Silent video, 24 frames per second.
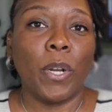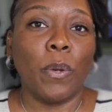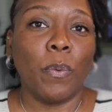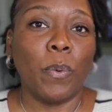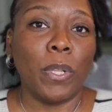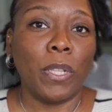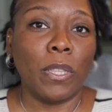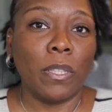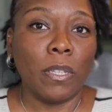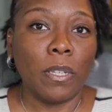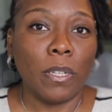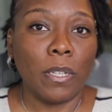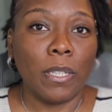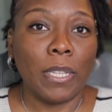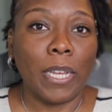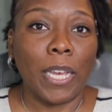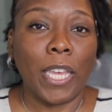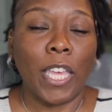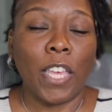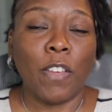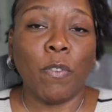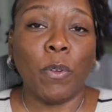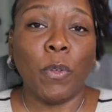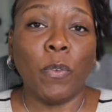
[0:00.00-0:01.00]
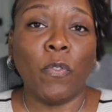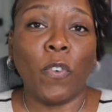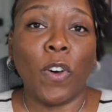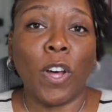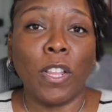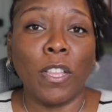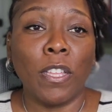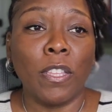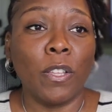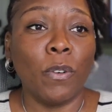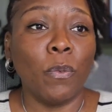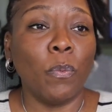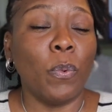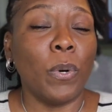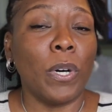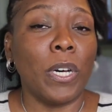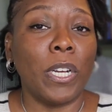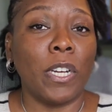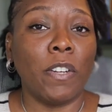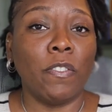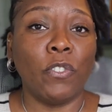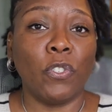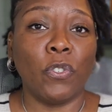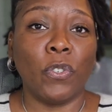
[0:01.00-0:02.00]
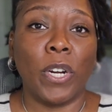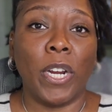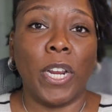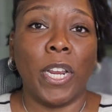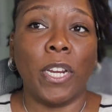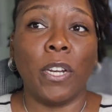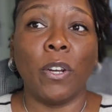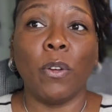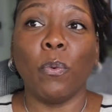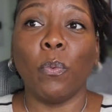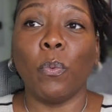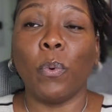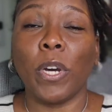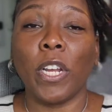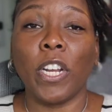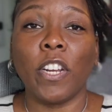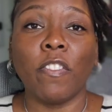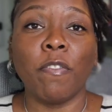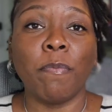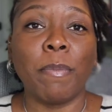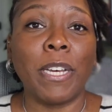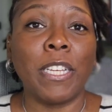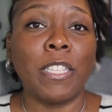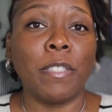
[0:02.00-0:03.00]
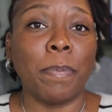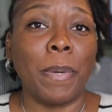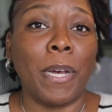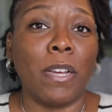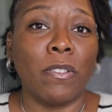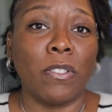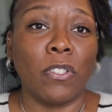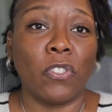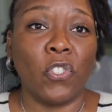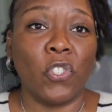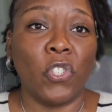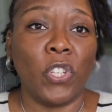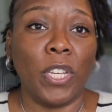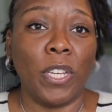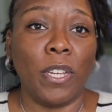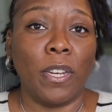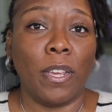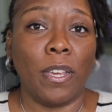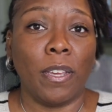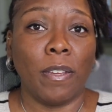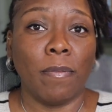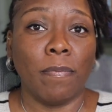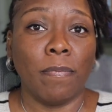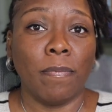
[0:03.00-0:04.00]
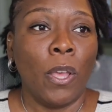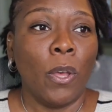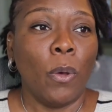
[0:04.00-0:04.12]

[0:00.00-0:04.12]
it would look like if we follow the what if train. What if my spouse is cheating?